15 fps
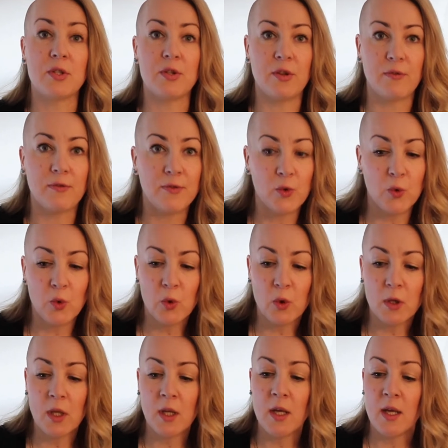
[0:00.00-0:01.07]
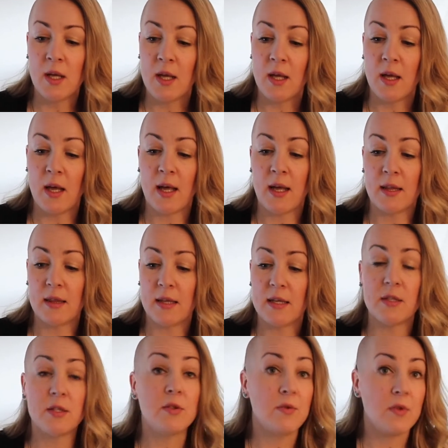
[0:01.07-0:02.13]
to the Fool, and
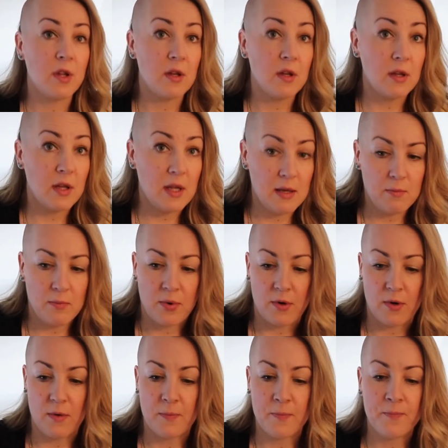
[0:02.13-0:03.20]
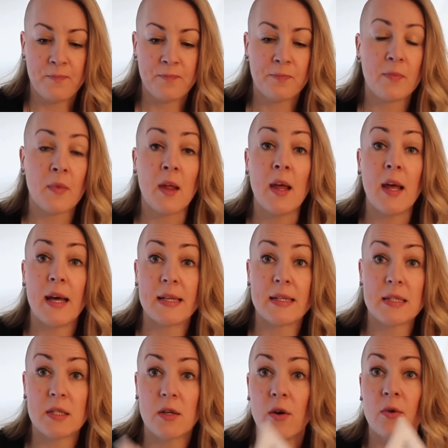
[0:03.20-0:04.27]
then to the Emperor, and
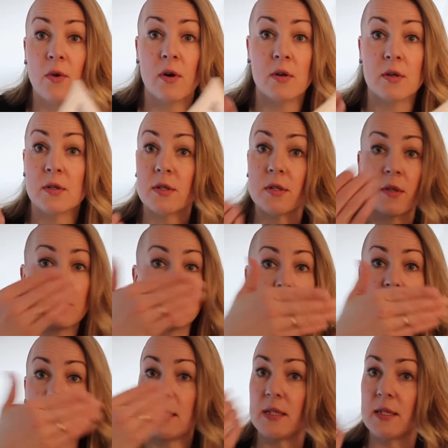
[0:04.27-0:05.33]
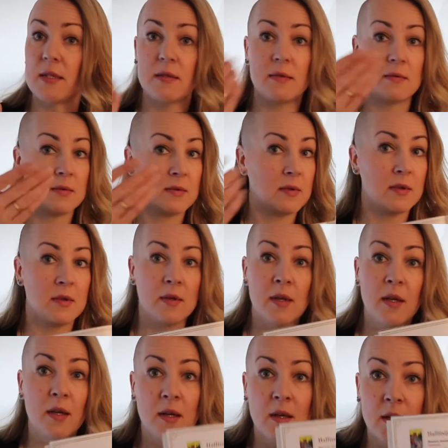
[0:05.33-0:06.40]
so on. So this
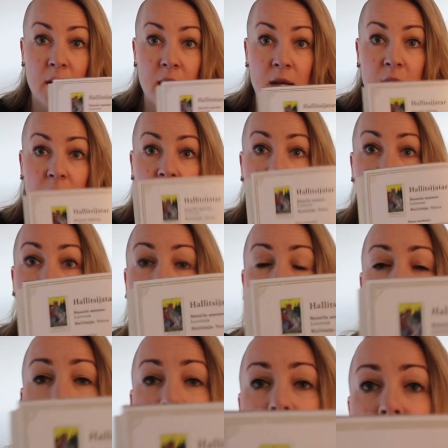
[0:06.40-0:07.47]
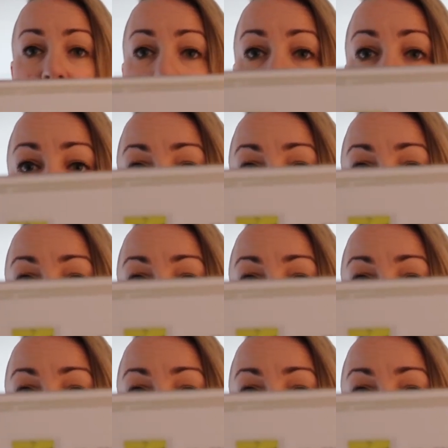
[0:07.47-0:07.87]
crazy